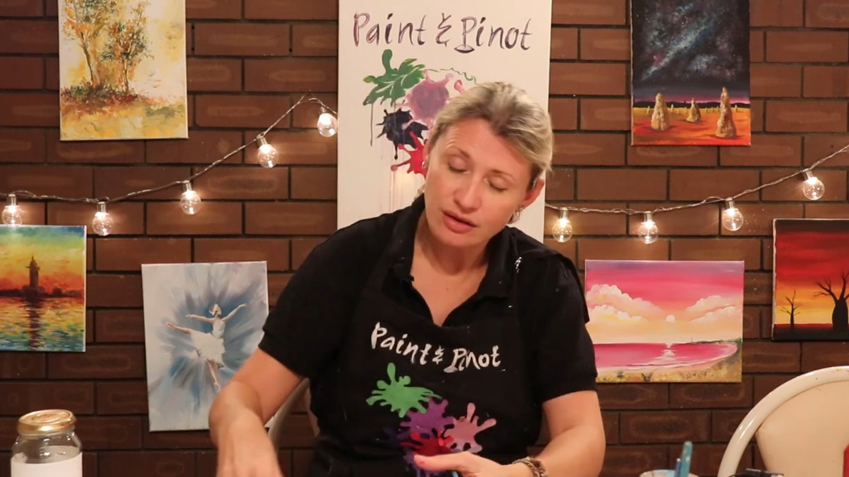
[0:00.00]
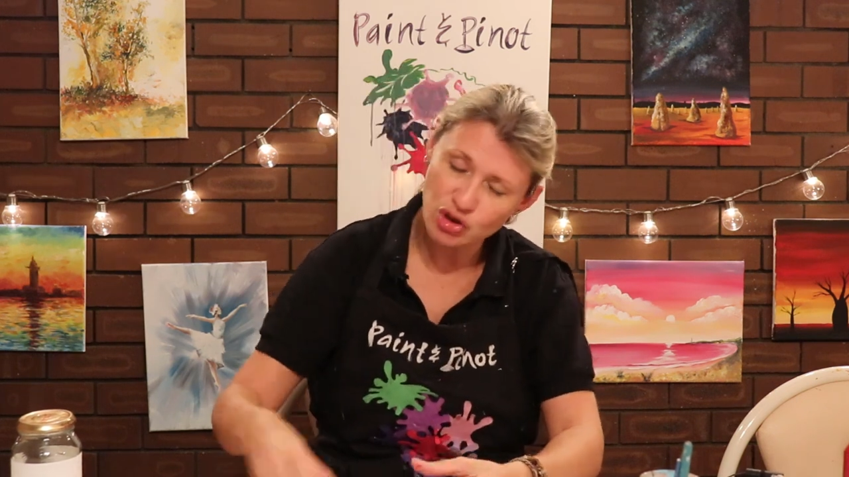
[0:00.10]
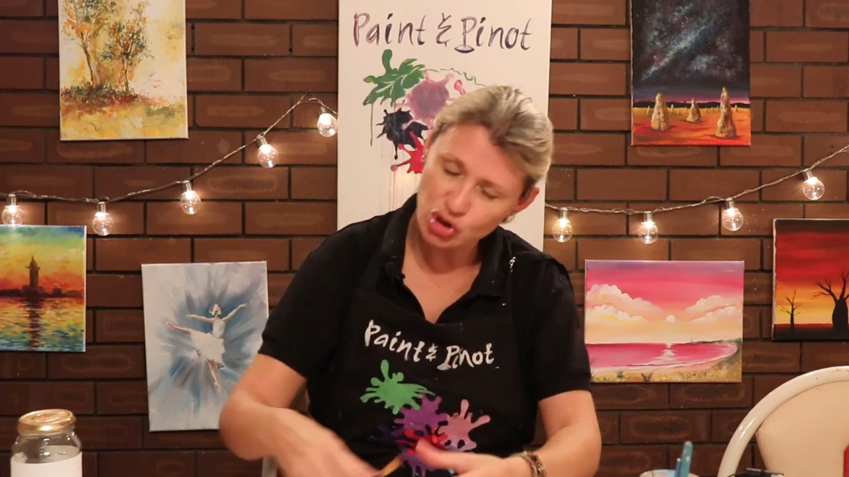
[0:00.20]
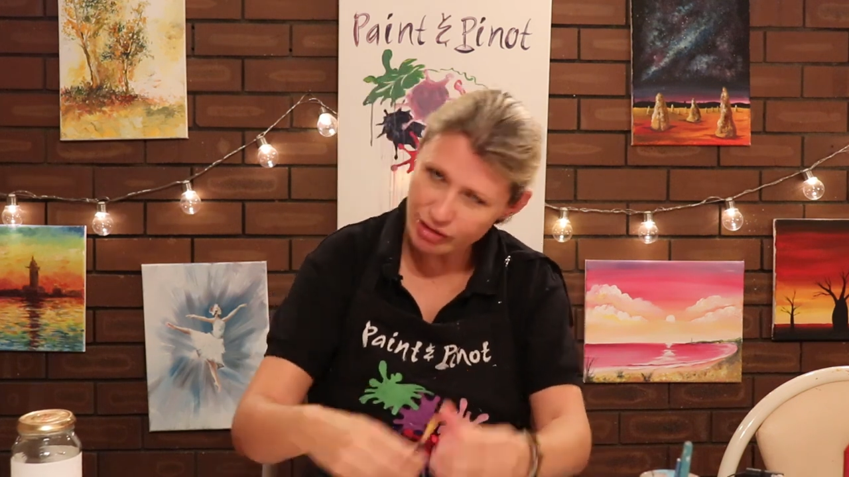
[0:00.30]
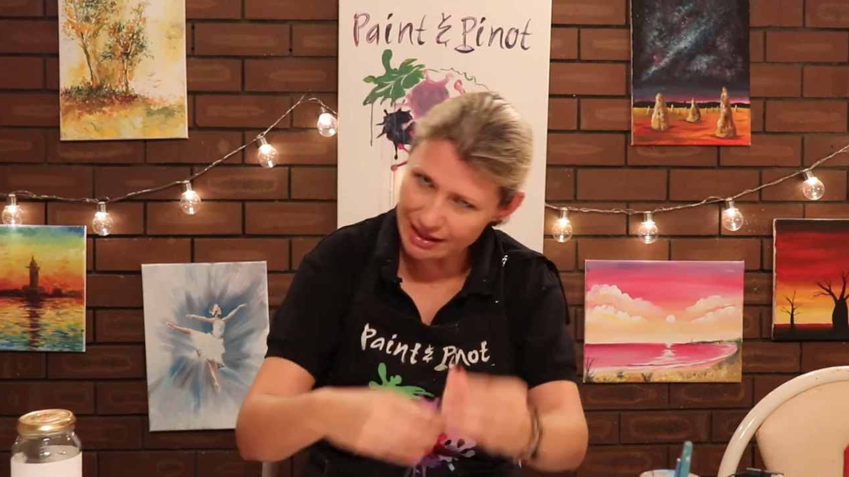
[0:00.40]
The
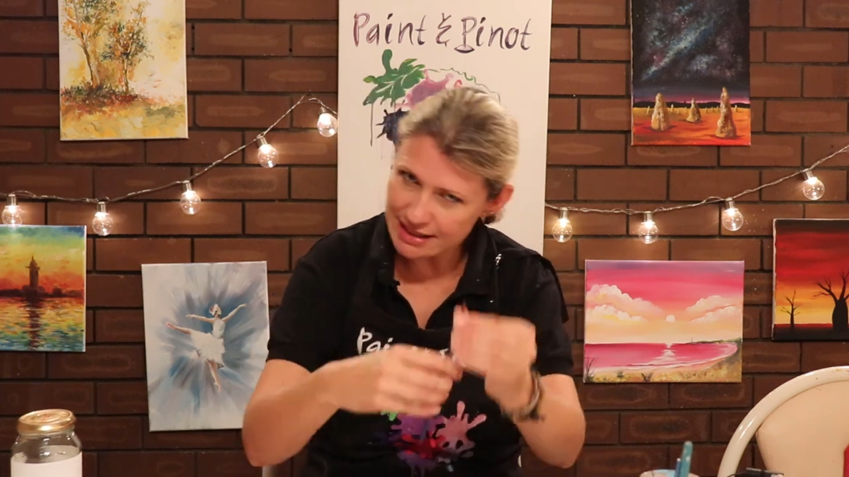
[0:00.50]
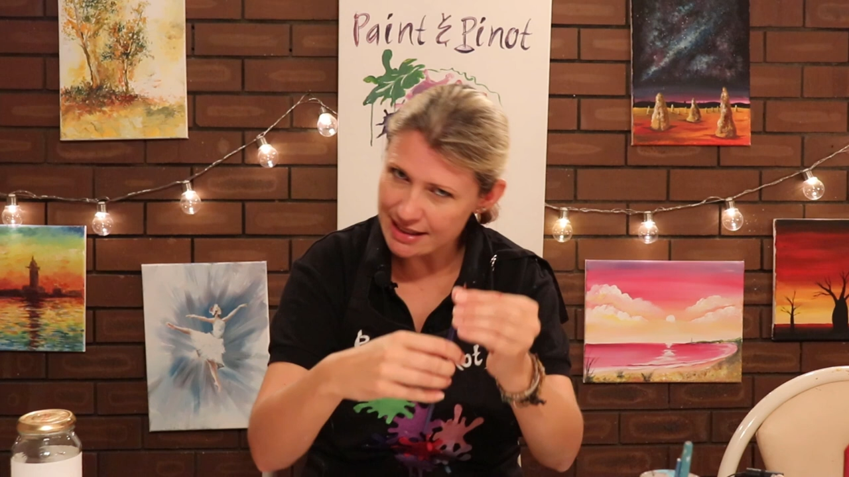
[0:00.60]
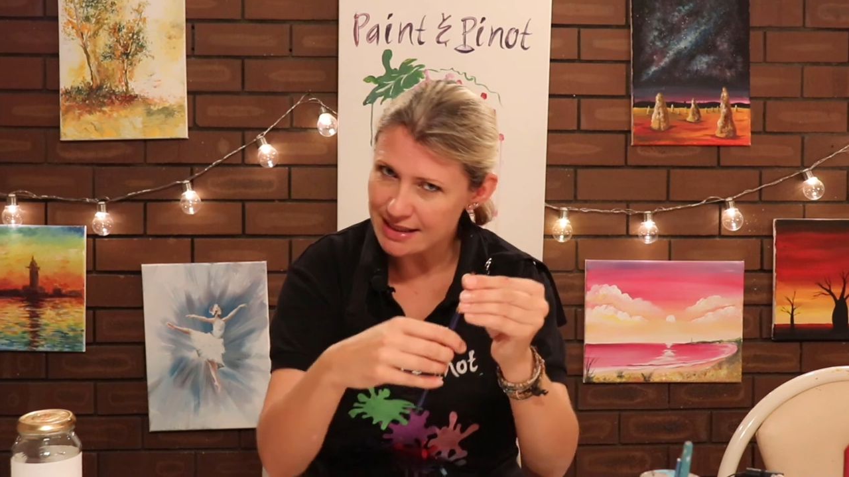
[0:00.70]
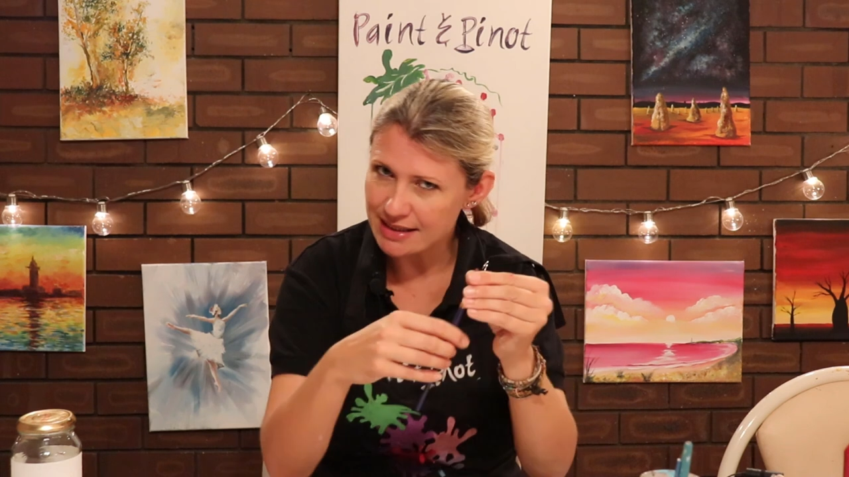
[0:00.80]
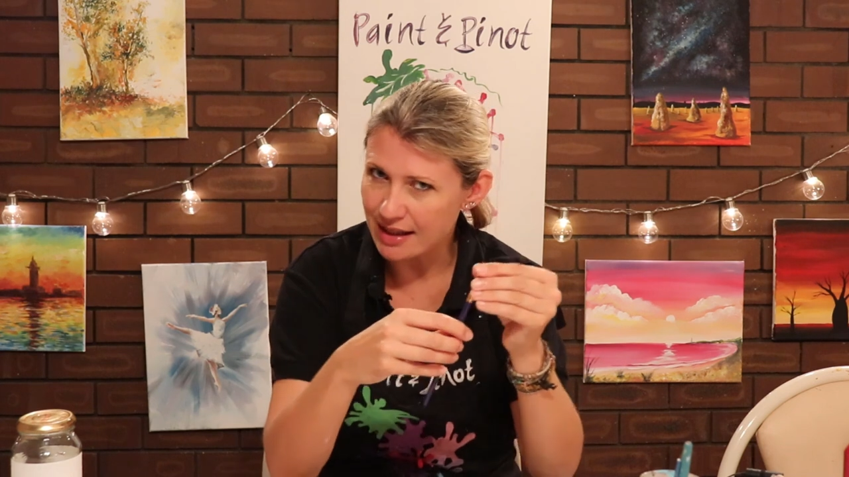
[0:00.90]
trick to
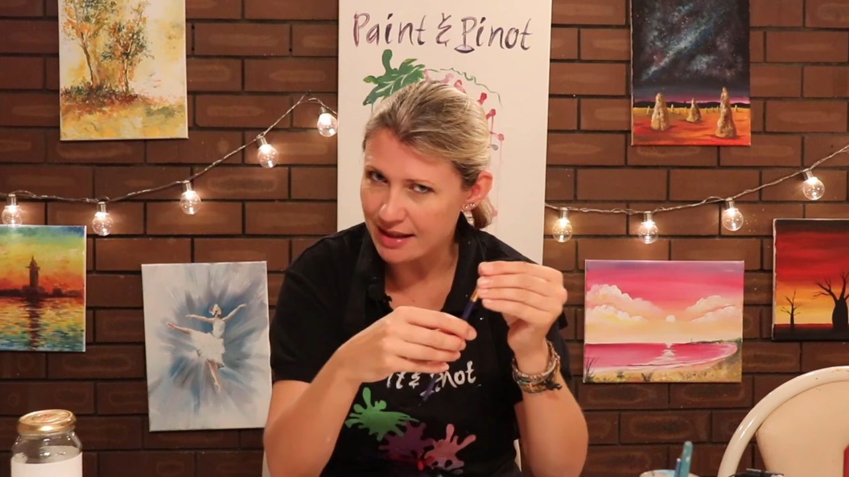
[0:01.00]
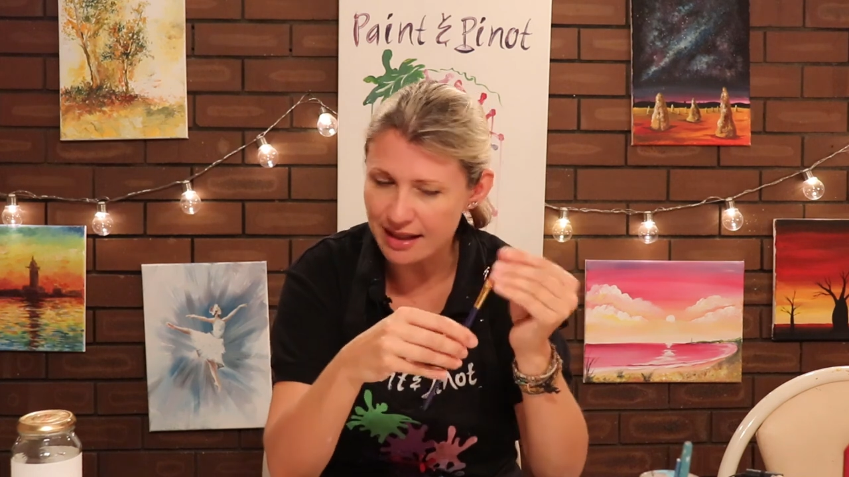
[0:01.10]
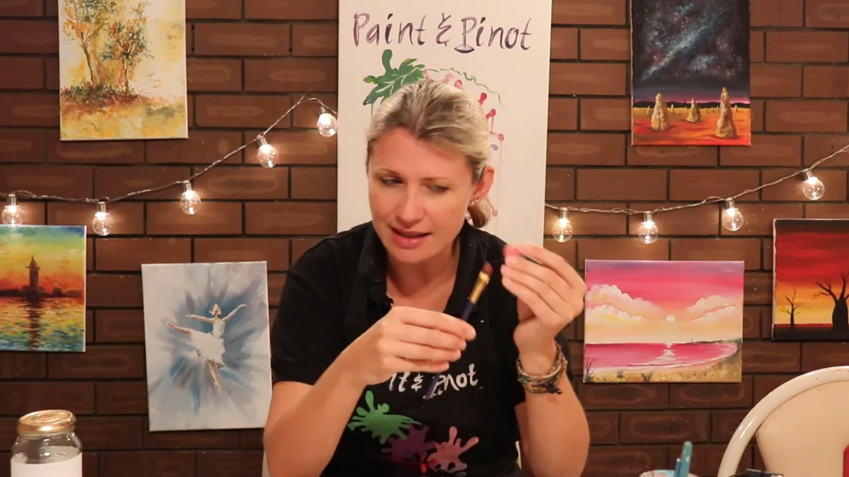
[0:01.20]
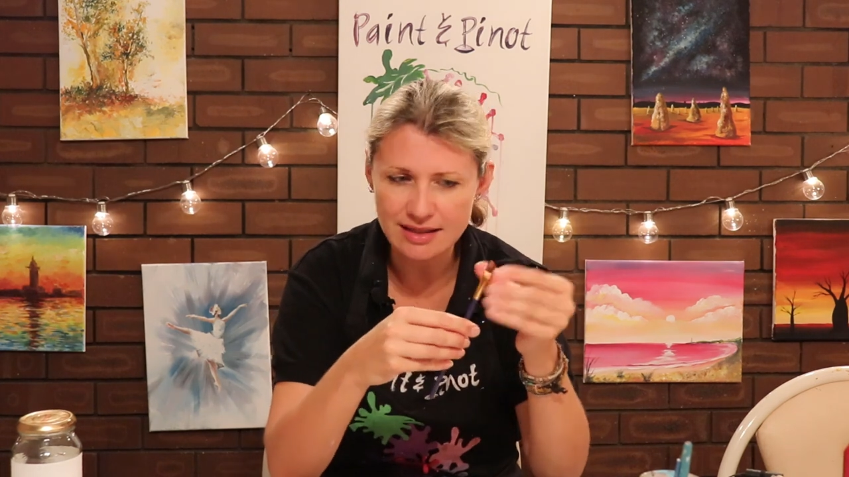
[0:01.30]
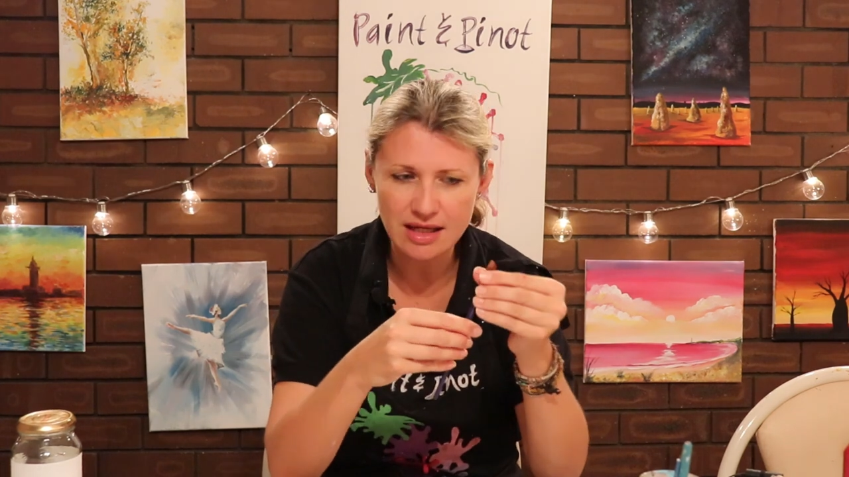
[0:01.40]
this
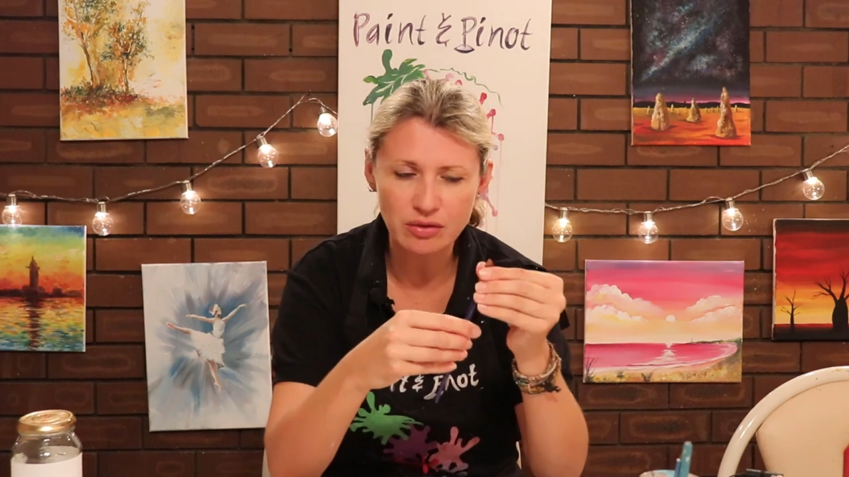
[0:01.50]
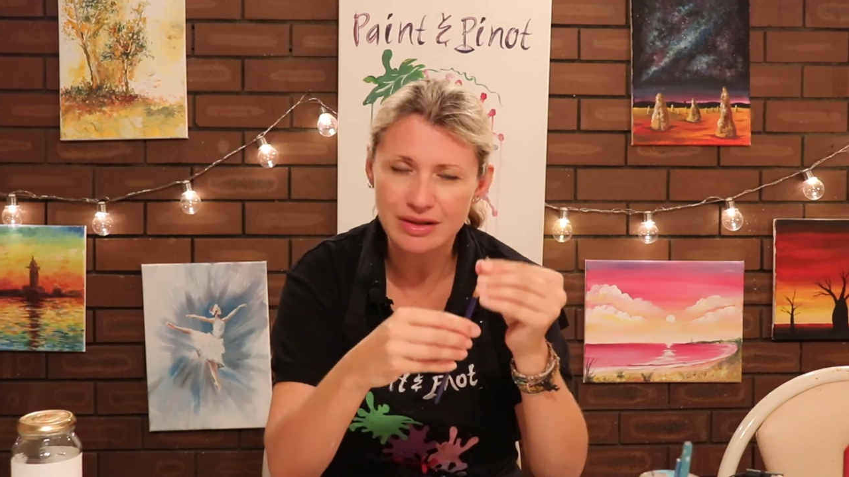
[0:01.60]
technique is that you